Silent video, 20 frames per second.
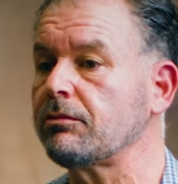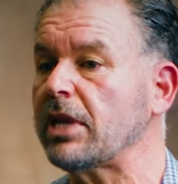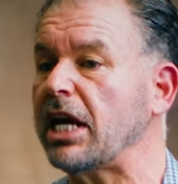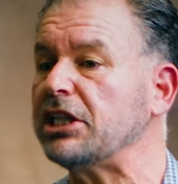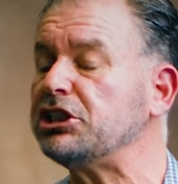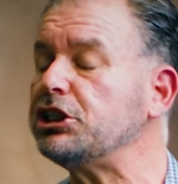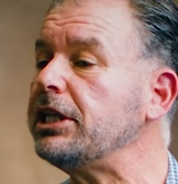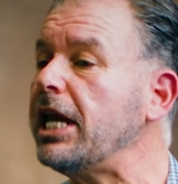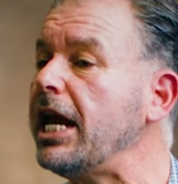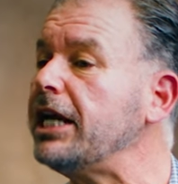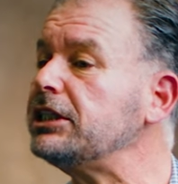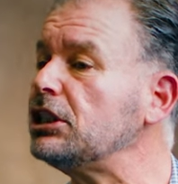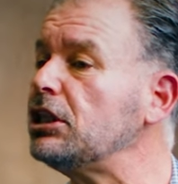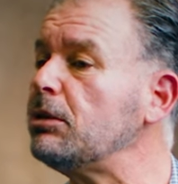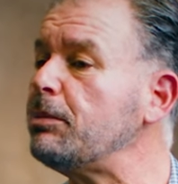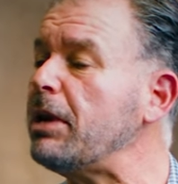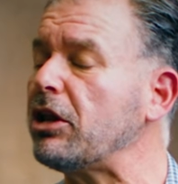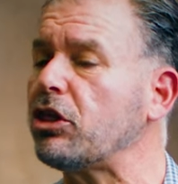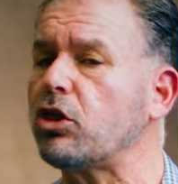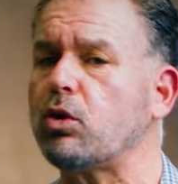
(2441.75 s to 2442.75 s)
And she takes
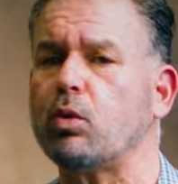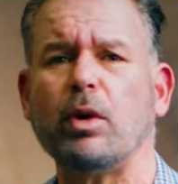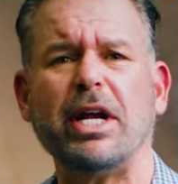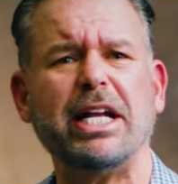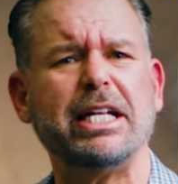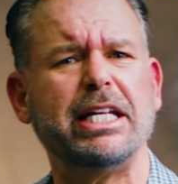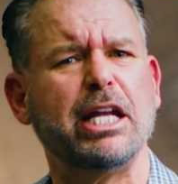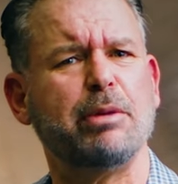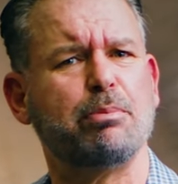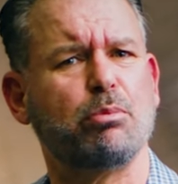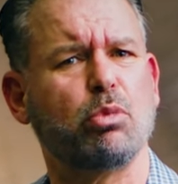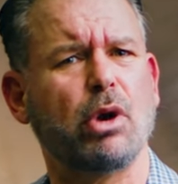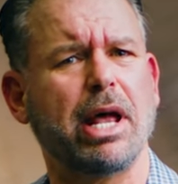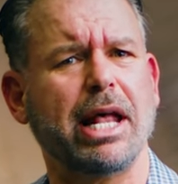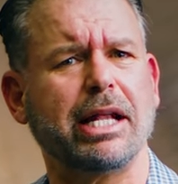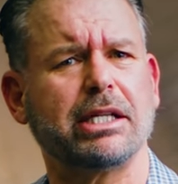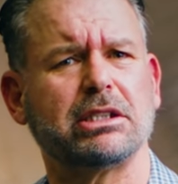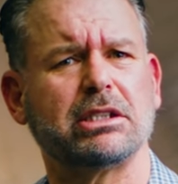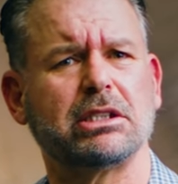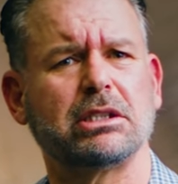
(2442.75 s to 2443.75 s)
in about three deep
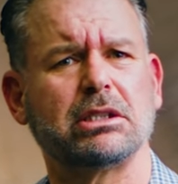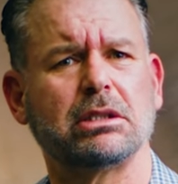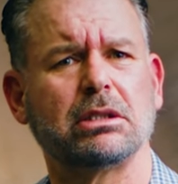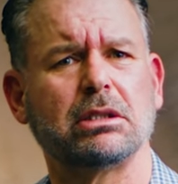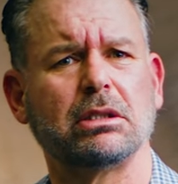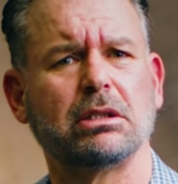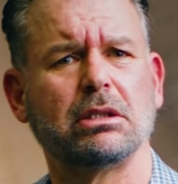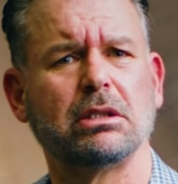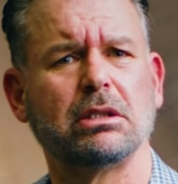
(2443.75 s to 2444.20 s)
breaths.